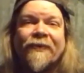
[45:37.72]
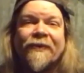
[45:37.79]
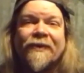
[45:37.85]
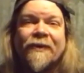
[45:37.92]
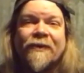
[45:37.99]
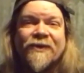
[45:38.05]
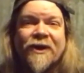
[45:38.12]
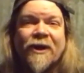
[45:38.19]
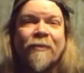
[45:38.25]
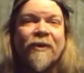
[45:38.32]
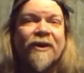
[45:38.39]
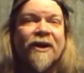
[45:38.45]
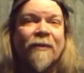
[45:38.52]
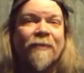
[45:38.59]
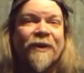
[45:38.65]
There was a couple of
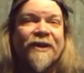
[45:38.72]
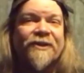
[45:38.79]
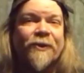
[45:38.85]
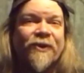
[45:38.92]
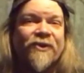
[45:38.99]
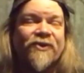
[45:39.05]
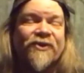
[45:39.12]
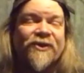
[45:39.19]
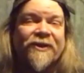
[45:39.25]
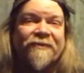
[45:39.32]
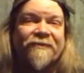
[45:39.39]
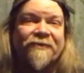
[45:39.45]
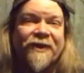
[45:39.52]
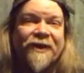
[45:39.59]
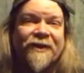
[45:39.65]
companies that were interested in
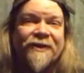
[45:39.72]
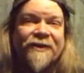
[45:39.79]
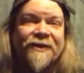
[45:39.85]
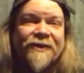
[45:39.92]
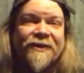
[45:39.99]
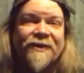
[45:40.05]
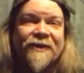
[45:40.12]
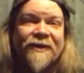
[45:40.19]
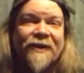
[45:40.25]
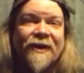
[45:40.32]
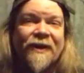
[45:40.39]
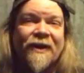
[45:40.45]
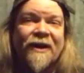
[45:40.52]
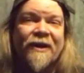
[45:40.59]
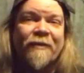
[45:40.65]
Fetus,
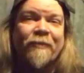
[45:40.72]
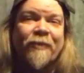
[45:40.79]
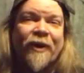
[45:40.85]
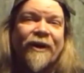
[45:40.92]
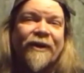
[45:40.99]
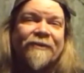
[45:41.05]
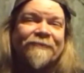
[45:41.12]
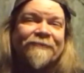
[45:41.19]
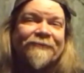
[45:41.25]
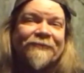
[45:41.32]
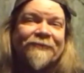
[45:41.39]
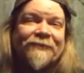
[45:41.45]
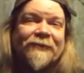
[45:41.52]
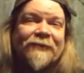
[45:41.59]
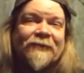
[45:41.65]
but
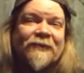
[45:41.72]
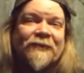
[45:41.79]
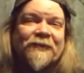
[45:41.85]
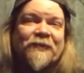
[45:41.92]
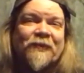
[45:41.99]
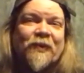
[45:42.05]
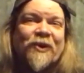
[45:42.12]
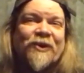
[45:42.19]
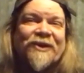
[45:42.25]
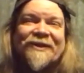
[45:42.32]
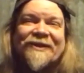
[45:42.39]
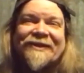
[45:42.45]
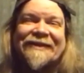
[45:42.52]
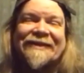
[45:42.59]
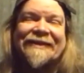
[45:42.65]
we were just
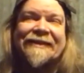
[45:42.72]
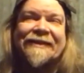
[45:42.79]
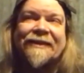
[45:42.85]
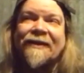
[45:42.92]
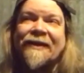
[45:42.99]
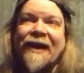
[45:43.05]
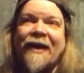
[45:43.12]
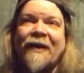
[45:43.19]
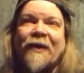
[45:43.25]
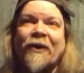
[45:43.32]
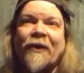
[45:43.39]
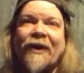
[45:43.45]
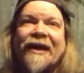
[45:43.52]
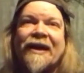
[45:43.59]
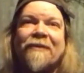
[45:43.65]
uh, i don't
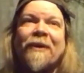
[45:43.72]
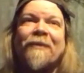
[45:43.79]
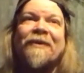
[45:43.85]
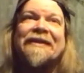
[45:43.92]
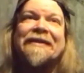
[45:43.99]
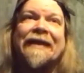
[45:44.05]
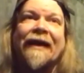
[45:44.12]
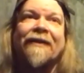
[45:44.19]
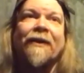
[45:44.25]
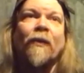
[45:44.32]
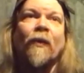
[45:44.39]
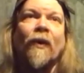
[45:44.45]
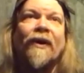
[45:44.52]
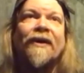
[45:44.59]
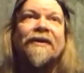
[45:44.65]
know i can't remember exactly
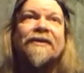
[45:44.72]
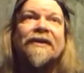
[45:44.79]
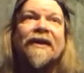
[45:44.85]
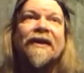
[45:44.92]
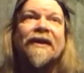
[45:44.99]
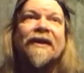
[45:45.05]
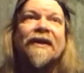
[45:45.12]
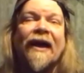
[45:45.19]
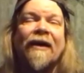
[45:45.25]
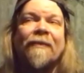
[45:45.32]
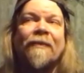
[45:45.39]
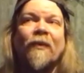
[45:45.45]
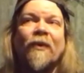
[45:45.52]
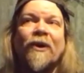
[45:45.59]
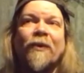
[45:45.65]
what exactly
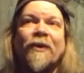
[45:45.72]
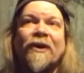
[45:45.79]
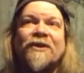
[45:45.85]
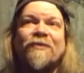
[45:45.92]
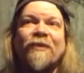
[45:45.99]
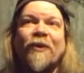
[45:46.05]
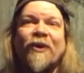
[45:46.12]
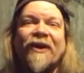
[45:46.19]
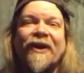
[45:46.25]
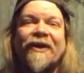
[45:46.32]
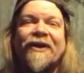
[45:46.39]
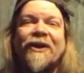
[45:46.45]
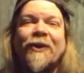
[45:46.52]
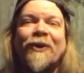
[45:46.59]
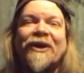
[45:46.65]
happened what it was but we're like
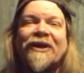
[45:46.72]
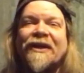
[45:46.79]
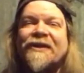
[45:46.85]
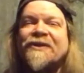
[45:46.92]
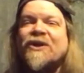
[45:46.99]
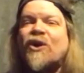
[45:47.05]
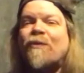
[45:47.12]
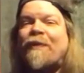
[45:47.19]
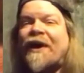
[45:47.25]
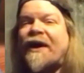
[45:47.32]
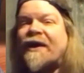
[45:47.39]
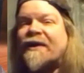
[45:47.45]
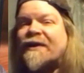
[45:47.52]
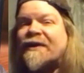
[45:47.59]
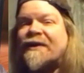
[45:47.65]
you know what let's go
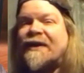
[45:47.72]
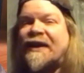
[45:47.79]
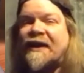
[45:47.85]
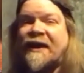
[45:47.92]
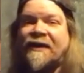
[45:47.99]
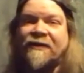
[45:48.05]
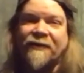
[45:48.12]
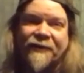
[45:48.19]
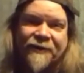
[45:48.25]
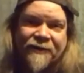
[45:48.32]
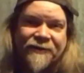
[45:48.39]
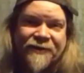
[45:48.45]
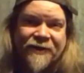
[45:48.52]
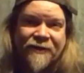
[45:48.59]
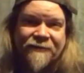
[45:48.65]
back and handle it
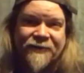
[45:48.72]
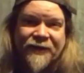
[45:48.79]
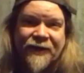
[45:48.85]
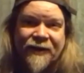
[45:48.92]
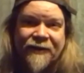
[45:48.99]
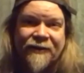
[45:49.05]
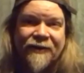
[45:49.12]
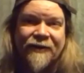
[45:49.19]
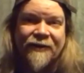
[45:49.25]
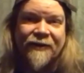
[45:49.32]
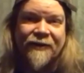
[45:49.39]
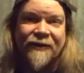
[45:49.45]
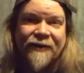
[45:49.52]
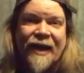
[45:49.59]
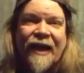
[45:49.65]
ourselves again
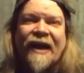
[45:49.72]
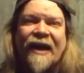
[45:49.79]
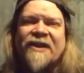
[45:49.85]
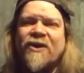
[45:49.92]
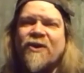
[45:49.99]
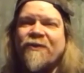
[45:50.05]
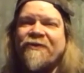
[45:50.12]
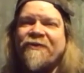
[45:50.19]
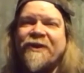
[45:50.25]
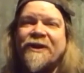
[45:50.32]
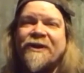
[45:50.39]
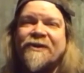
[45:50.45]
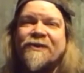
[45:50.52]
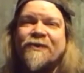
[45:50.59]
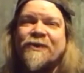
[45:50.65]
and, and i knew I- feet
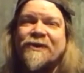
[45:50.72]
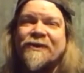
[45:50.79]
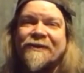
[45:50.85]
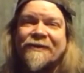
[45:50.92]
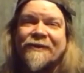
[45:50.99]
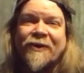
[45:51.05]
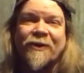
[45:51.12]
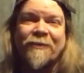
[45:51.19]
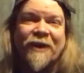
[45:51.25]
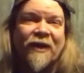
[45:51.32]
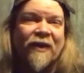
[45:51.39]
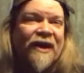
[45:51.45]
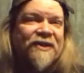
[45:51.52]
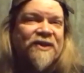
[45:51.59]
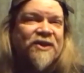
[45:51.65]
was going to be a
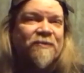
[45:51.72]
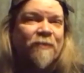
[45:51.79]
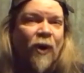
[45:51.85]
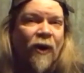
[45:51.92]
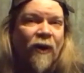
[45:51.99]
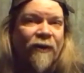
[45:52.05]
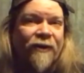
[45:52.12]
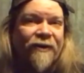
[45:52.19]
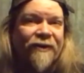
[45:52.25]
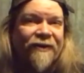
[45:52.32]
lot smaller